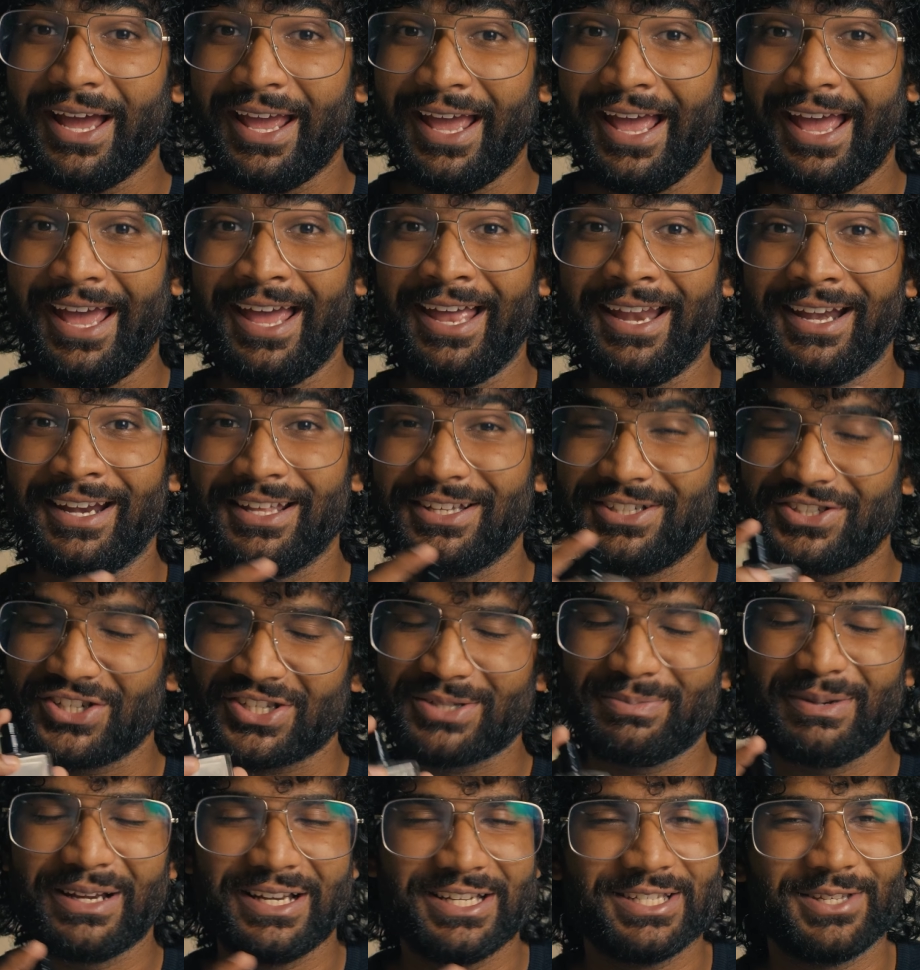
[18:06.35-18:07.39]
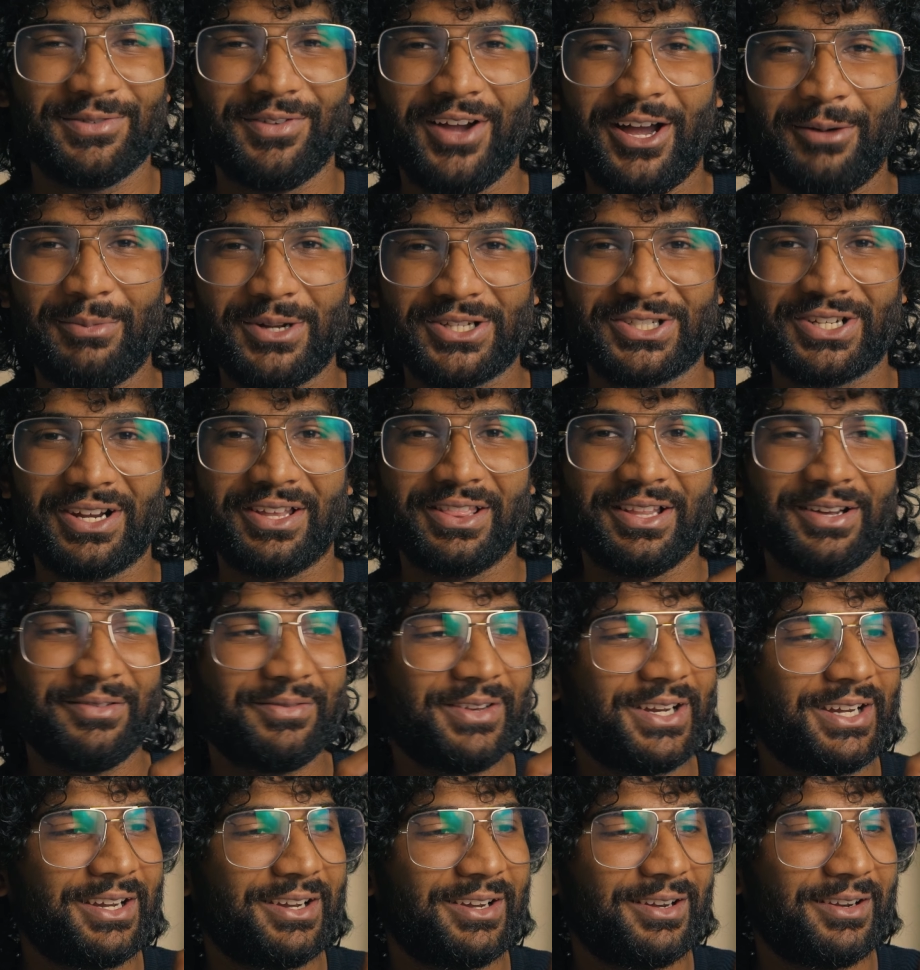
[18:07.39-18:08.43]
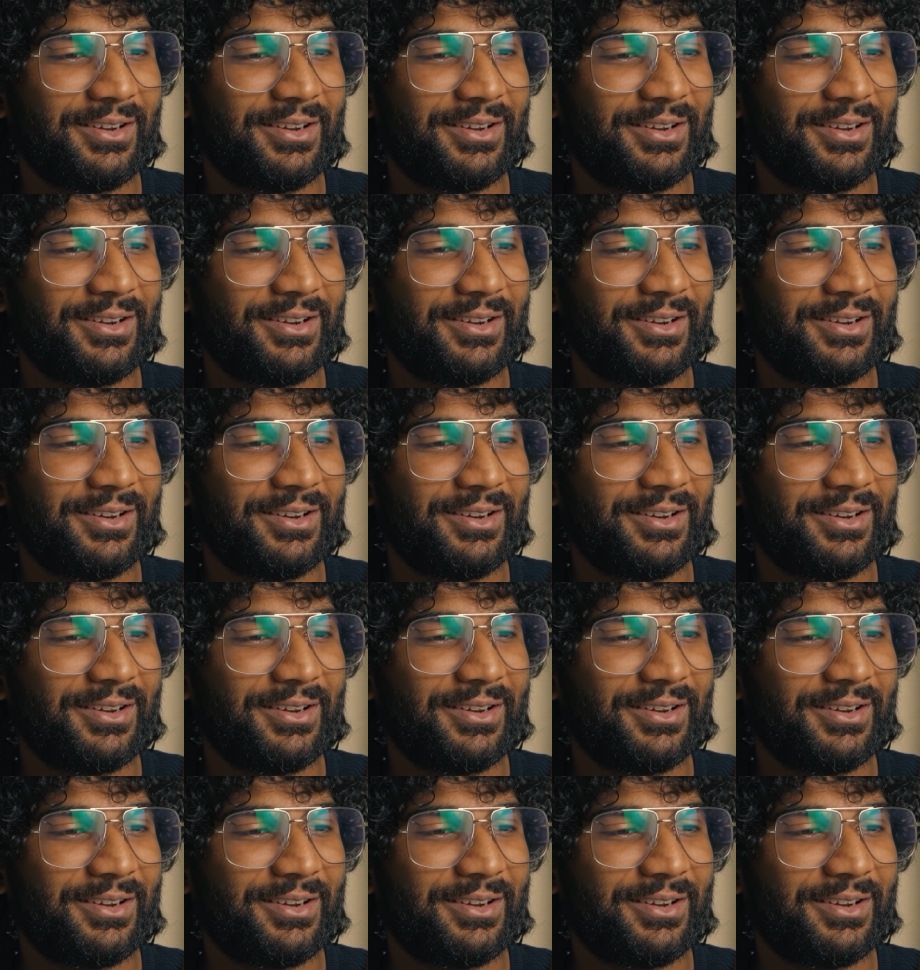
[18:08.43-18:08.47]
hand just because of how much I love it.